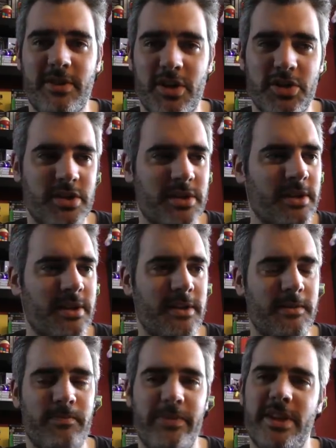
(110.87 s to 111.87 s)
version
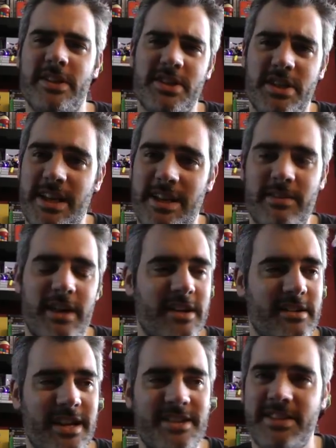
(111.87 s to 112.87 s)

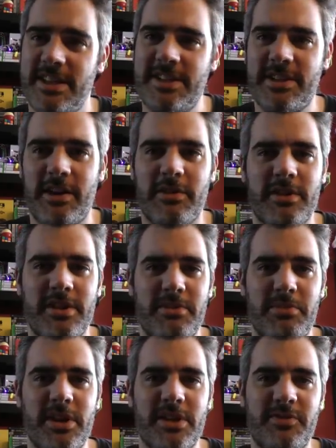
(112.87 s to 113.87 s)
has less detail than
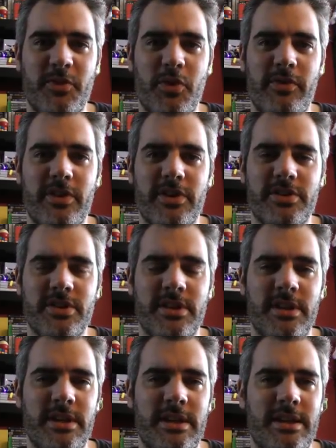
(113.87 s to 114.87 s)
the PS4
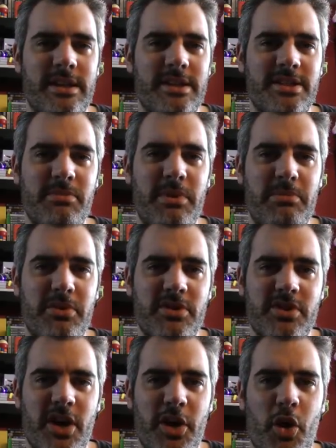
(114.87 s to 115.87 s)
version, simply
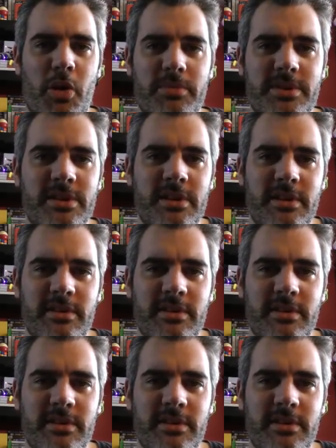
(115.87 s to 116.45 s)
because I opt